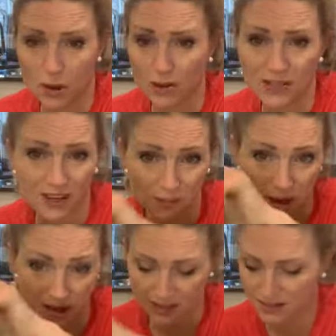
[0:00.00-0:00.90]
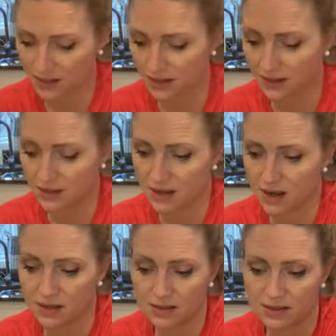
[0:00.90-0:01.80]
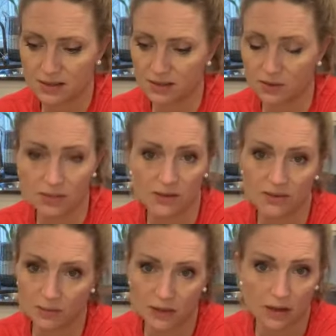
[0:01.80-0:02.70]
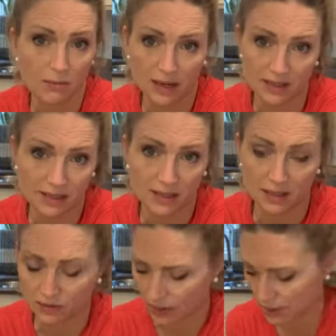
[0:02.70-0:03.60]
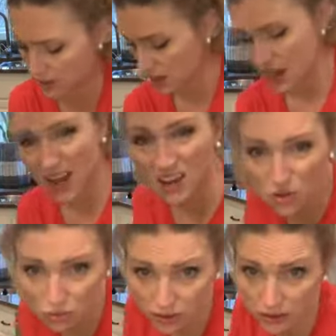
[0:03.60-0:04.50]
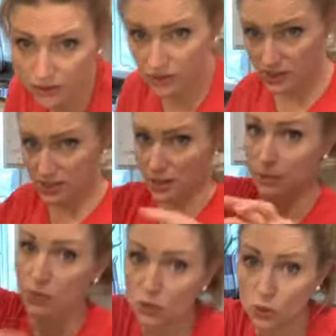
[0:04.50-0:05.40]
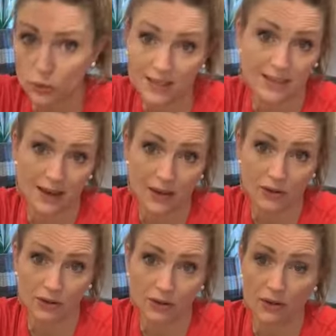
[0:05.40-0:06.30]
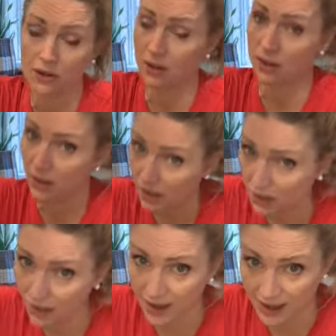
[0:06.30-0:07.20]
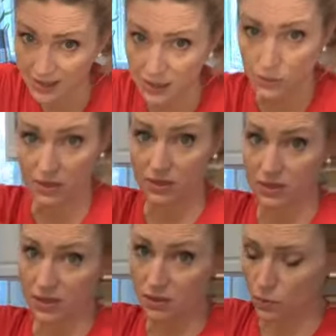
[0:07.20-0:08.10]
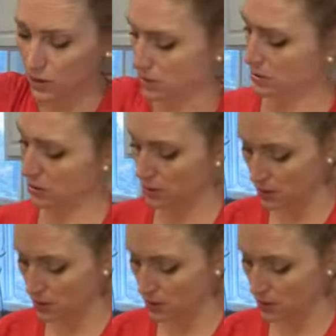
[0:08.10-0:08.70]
you always have pasta sauce, you always have some kind of Mexican, right? And you literally just dump the 2 in together like I did with the quinoa,